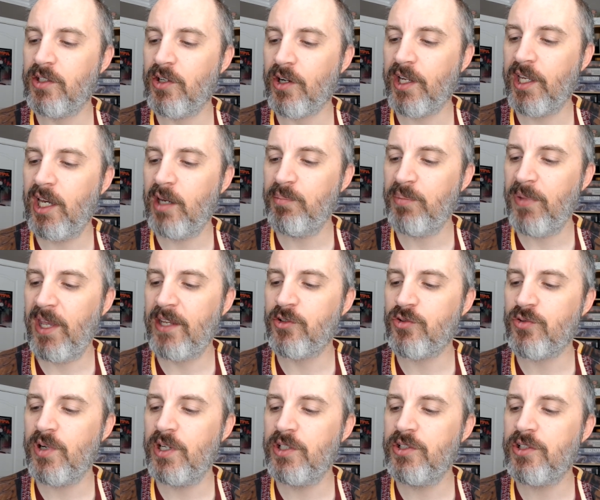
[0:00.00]
Your cup and
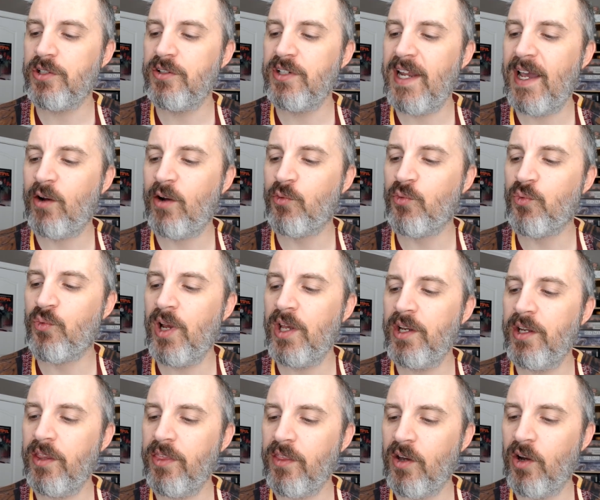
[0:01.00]
trencher now
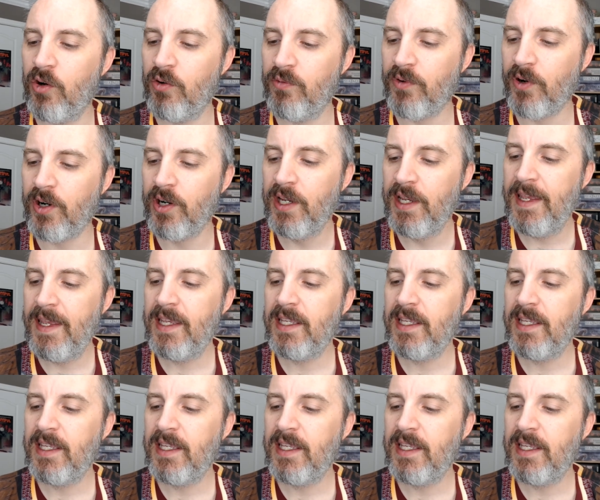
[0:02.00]
runneth over.